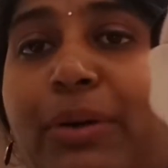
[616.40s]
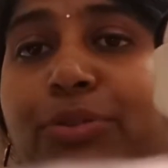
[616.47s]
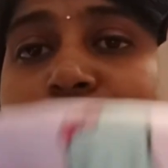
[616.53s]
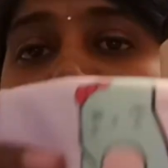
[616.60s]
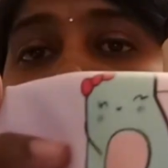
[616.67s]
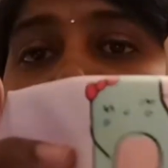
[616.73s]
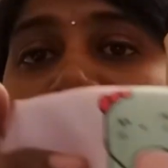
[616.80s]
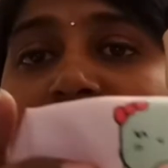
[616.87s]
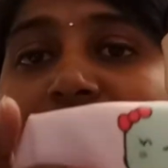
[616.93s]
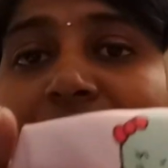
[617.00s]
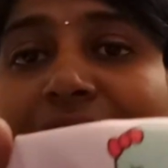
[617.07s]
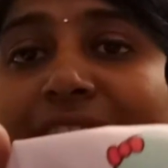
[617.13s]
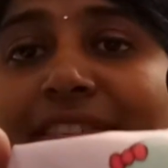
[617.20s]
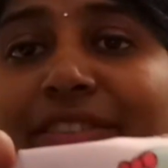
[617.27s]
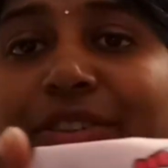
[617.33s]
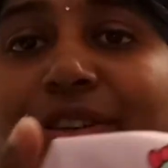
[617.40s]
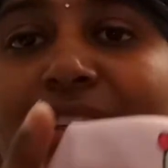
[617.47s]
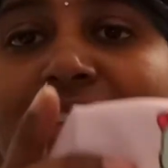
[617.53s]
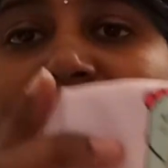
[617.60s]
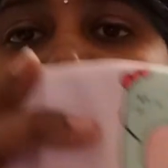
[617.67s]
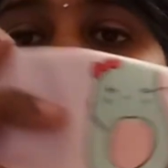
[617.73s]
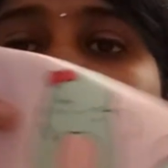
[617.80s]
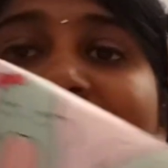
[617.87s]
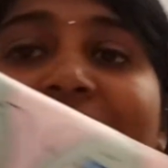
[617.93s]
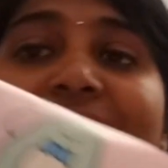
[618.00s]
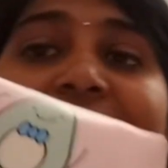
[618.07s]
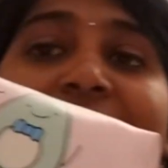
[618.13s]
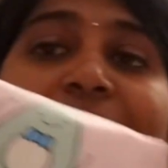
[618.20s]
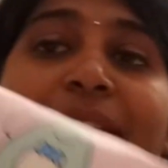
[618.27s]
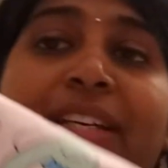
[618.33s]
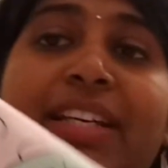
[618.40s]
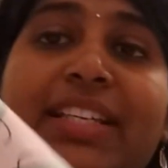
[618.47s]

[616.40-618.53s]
pouches, and you can see the